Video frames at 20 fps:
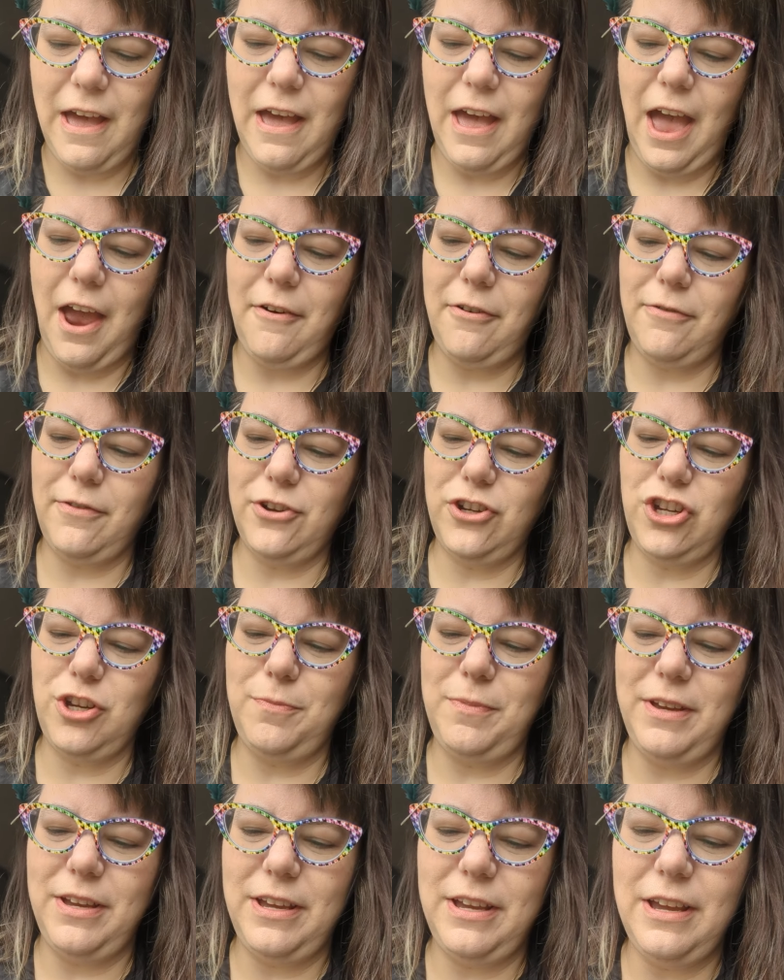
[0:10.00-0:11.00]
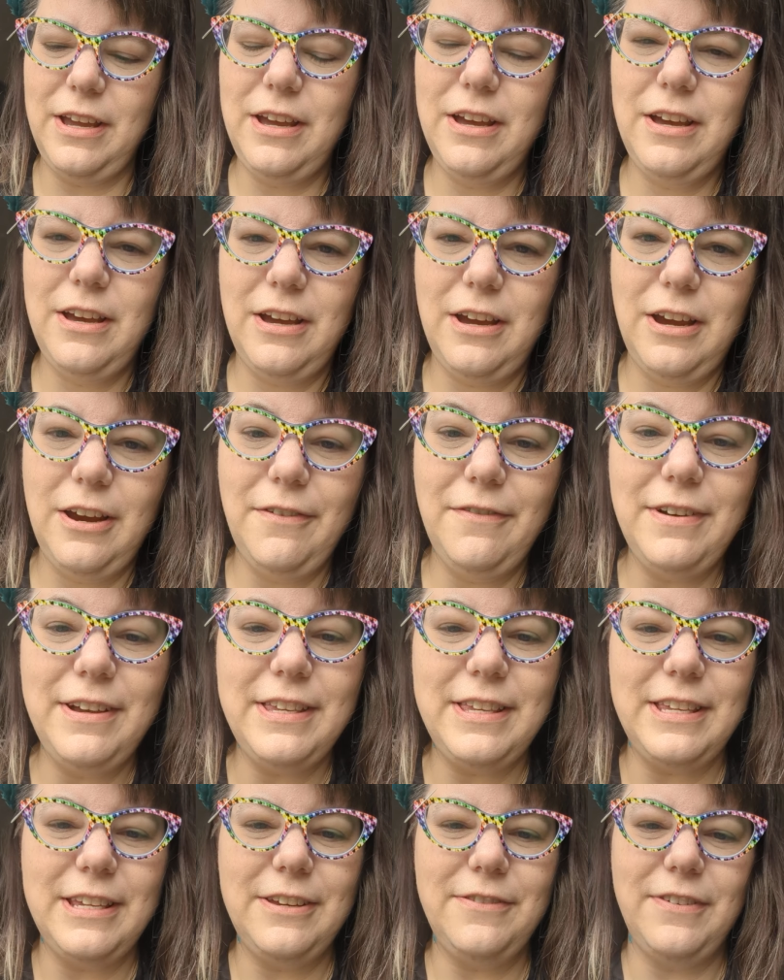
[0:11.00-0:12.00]
everyone should be
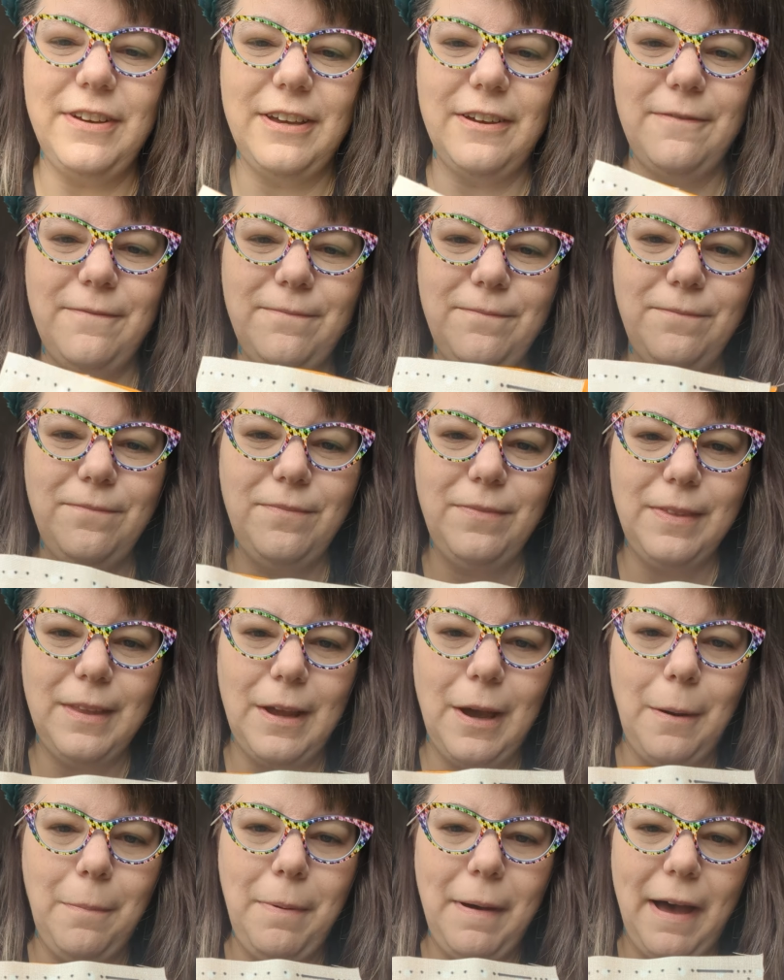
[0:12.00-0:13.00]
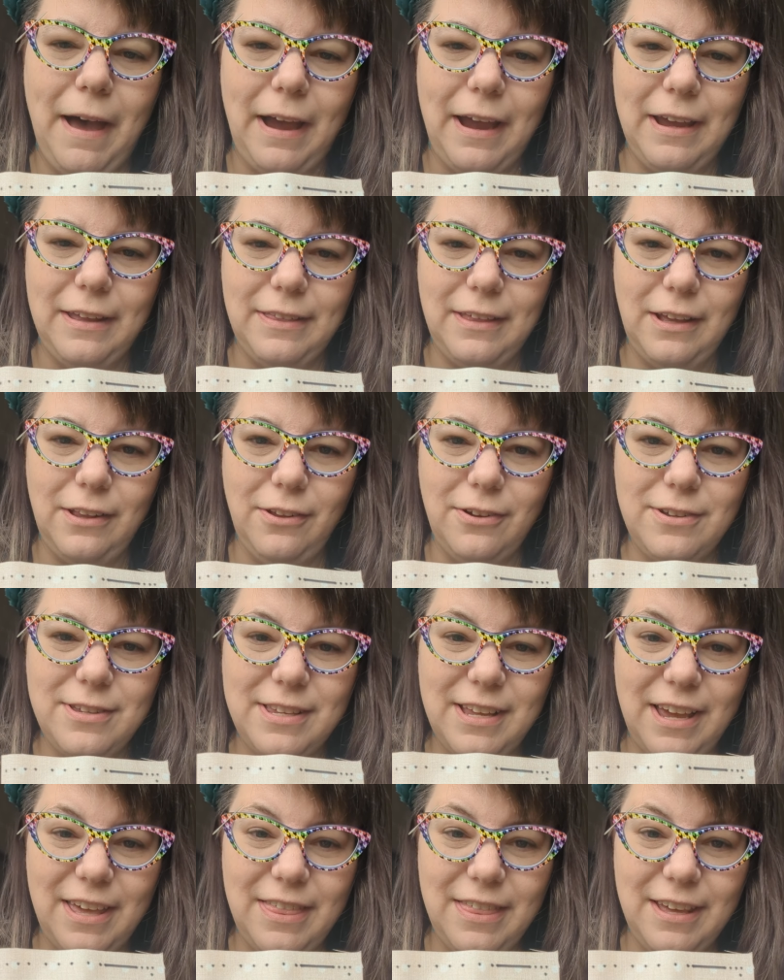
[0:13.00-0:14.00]
receiving a packet that looks
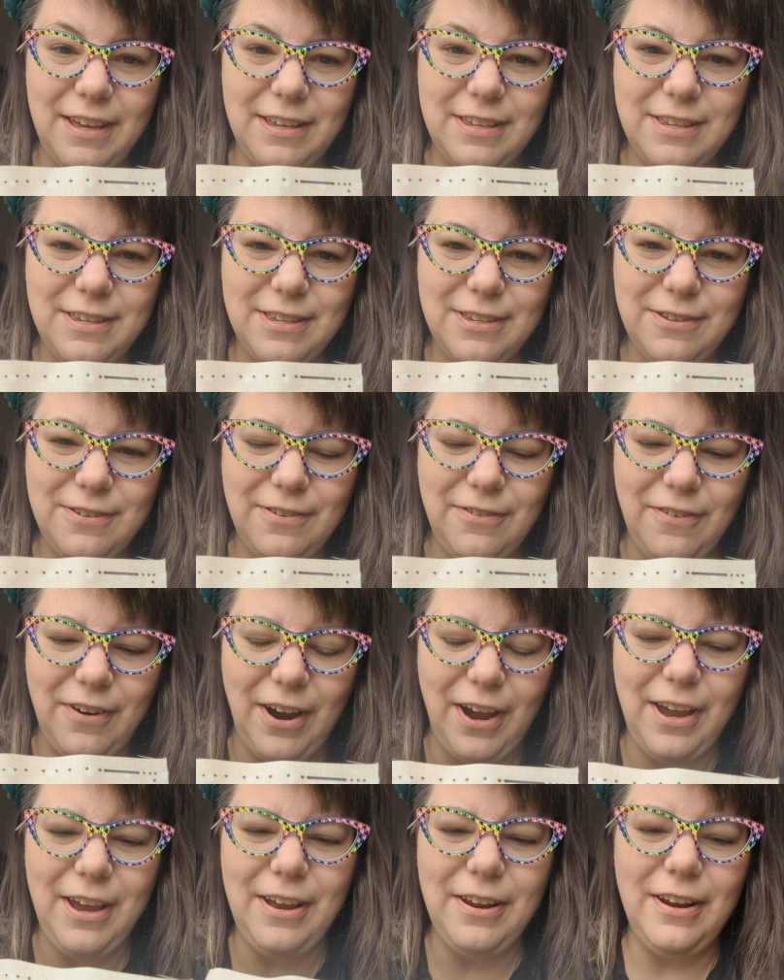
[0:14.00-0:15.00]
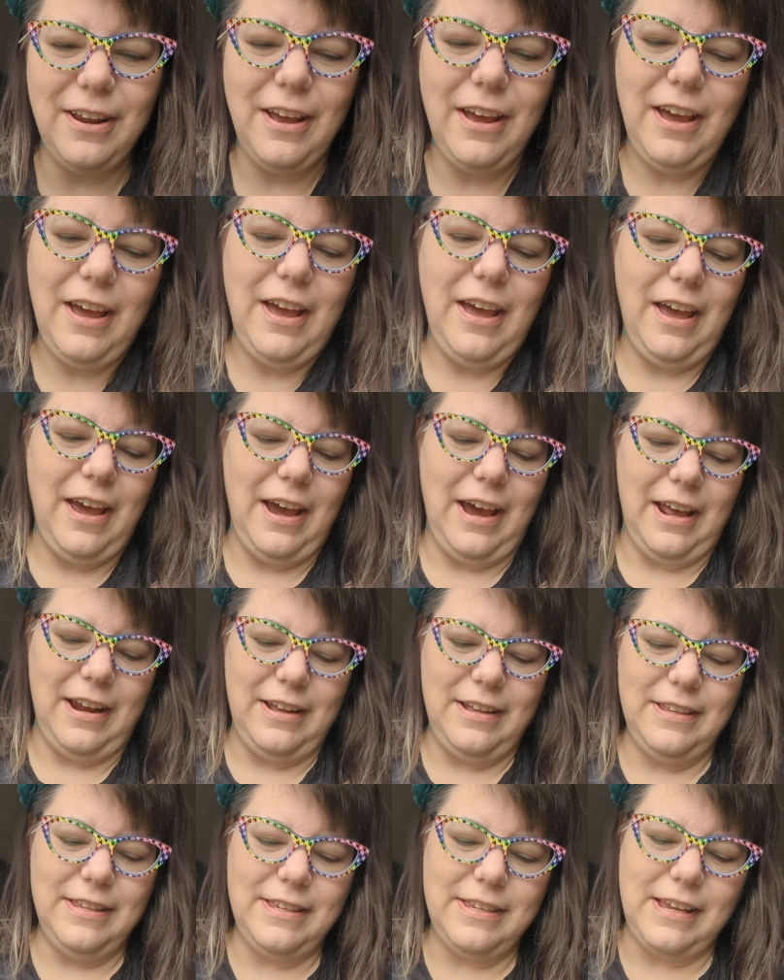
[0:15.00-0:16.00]
like this, right? And
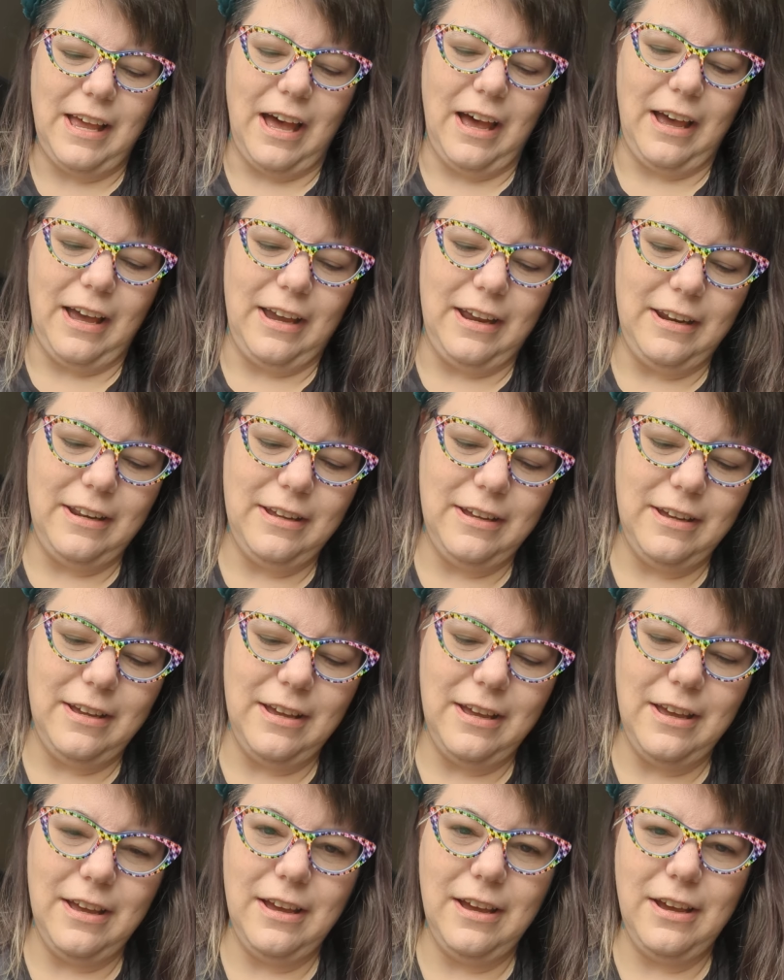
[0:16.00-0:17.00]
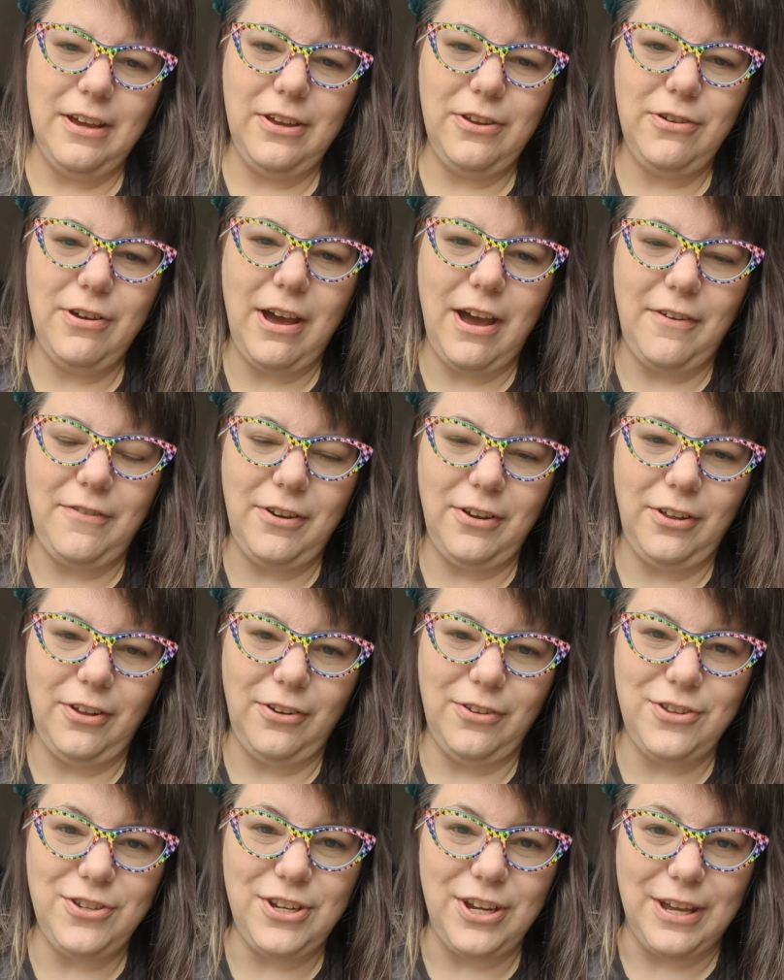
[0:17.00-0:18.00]
inside, you have your
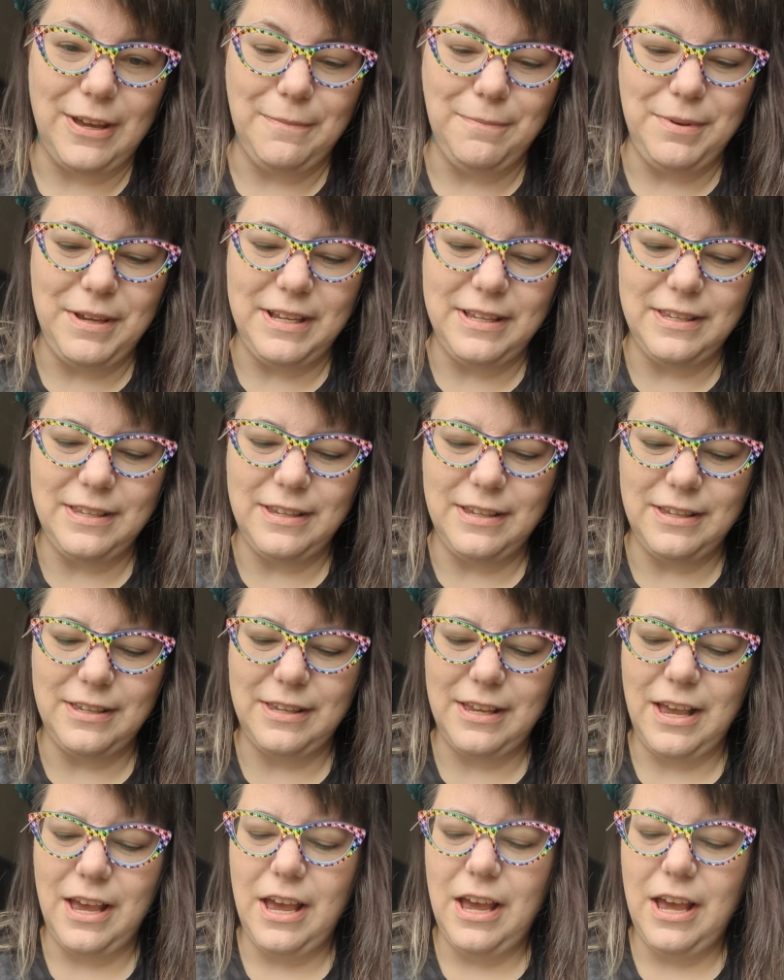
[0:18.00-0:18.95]
little chicken pieces.